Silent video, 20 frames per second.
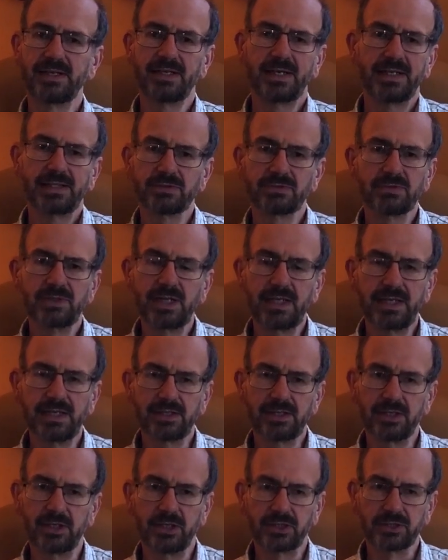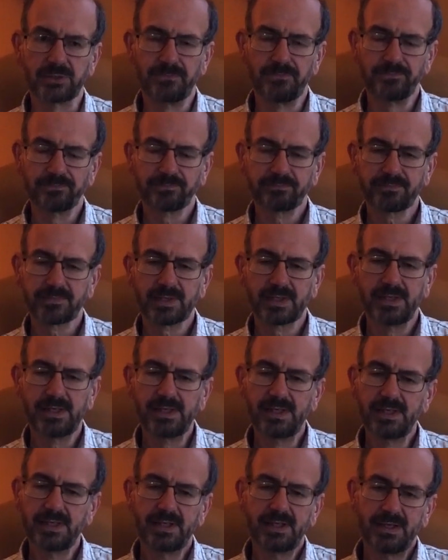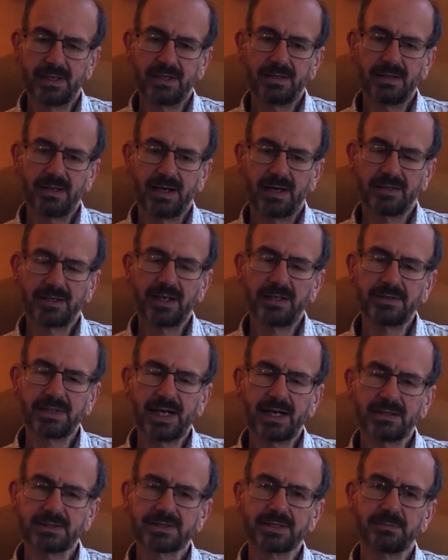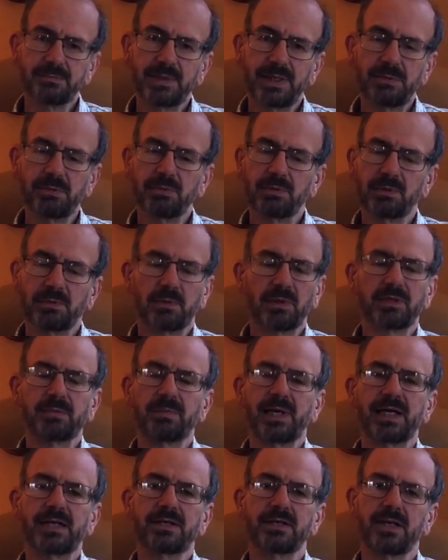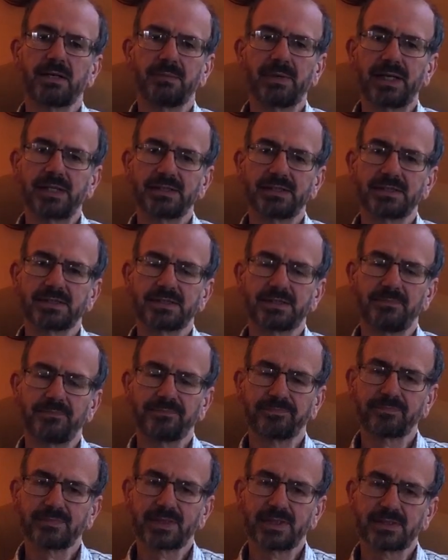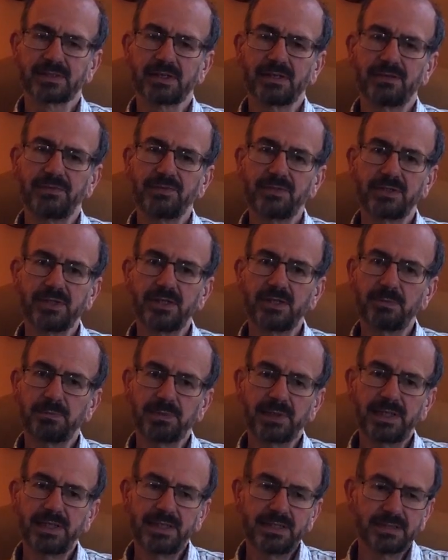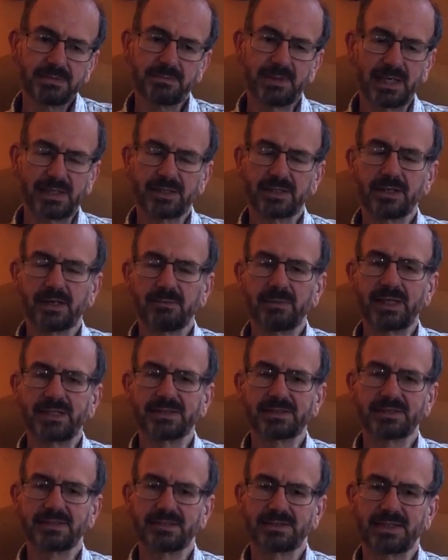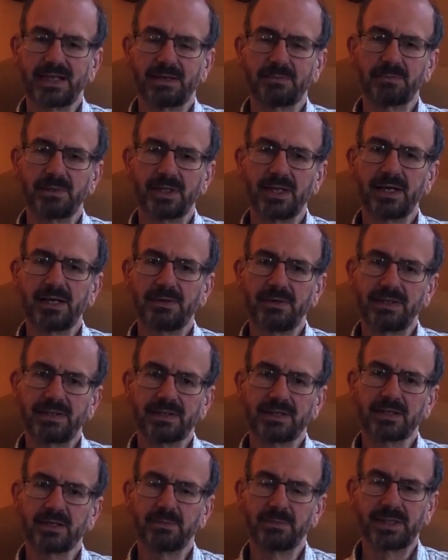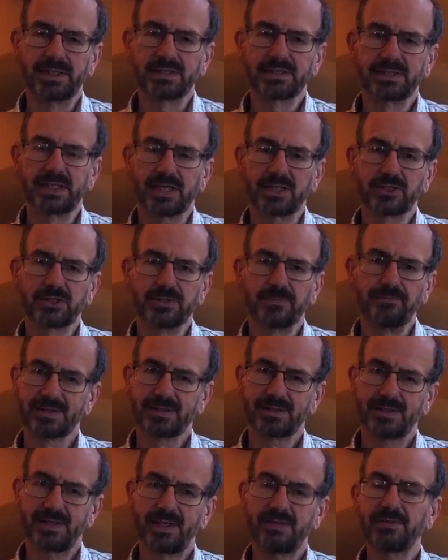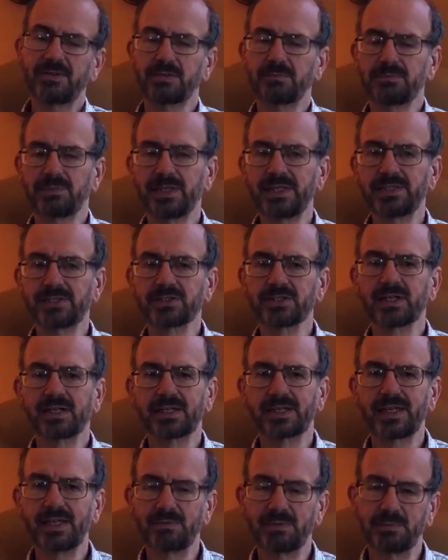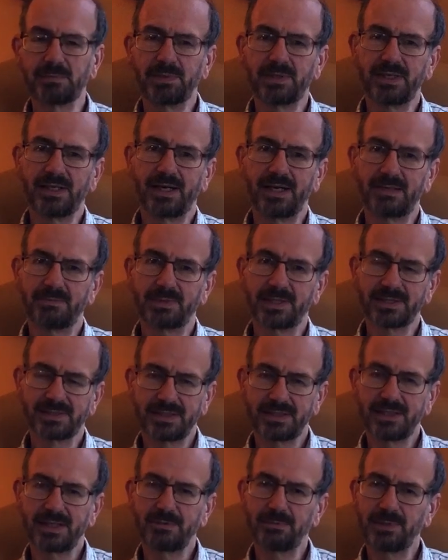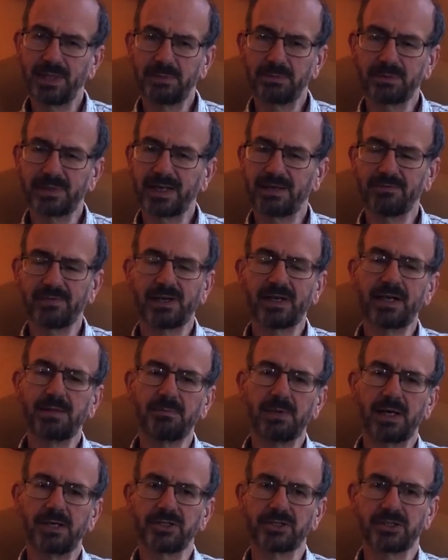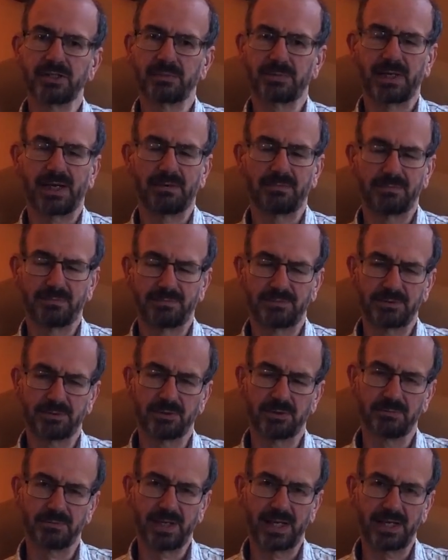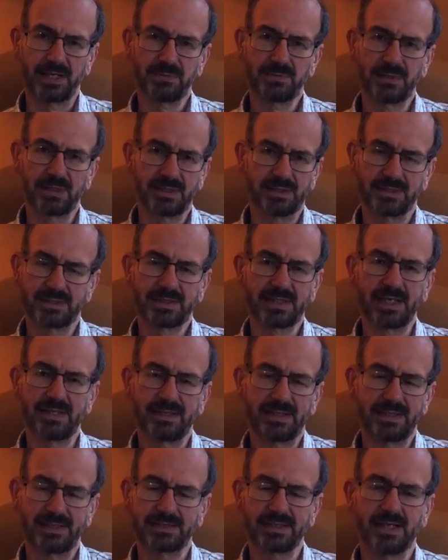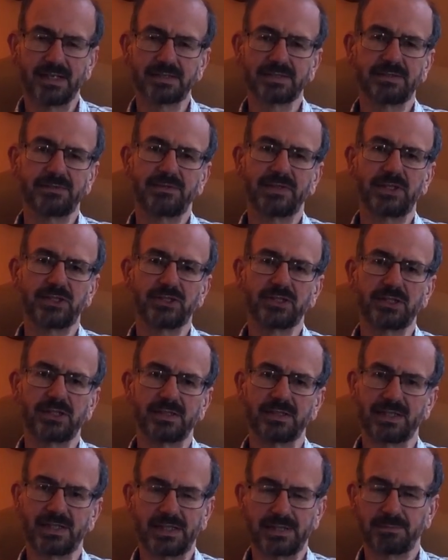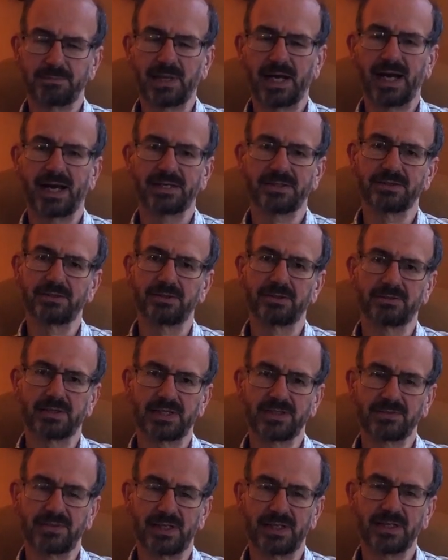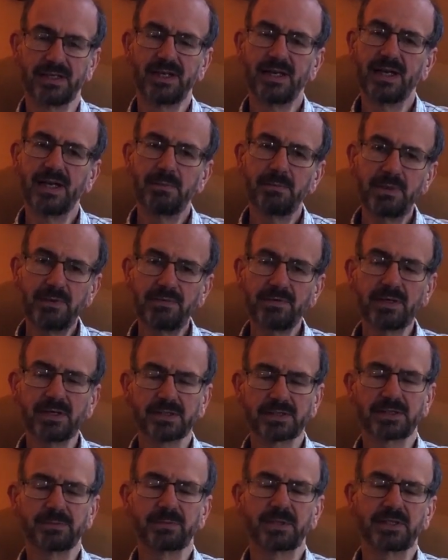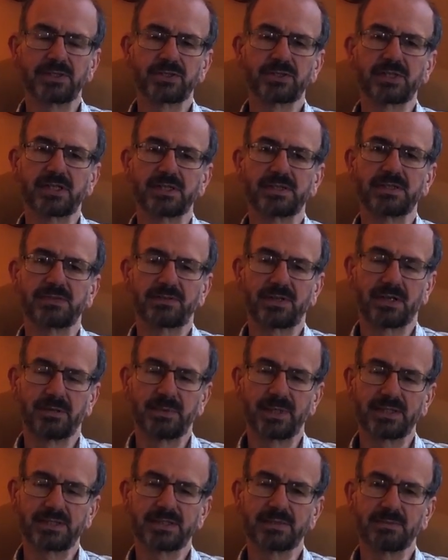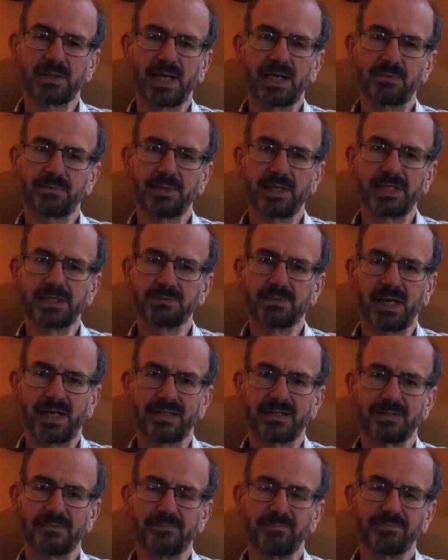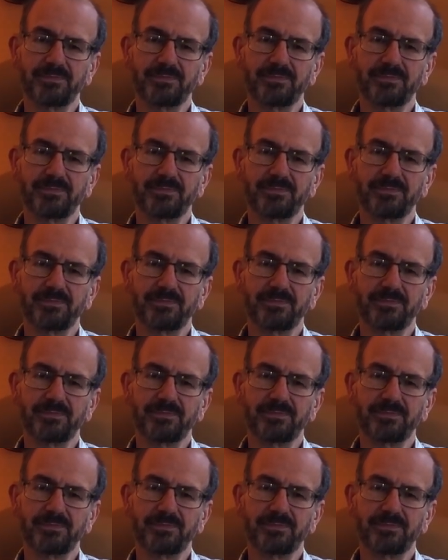It's really good. I no doubt some people will want to make comments. So if you do, please make the comments down below in the comments section. If you can, please try and keep them polite, because I know people get very emotional about swarm management and say that it's artificial and it's bad and all the rest of it. But if you've got some constructive comments to make, please make them.